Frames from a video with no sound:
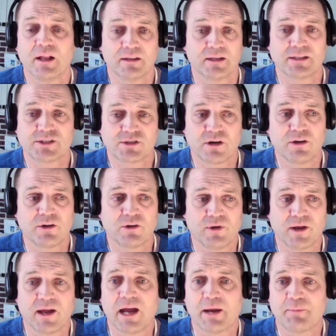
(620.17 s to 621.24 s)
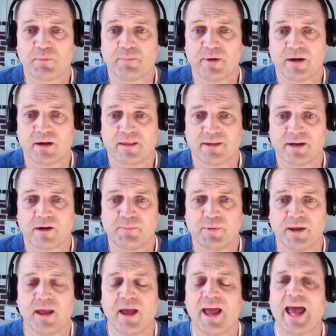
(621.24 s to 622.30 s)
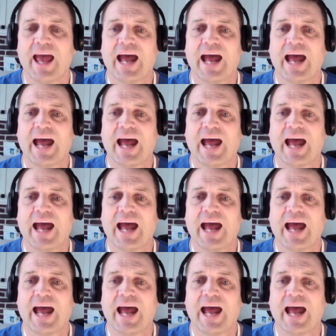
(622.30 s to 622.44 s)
Let's start doing hyperbaric therapy.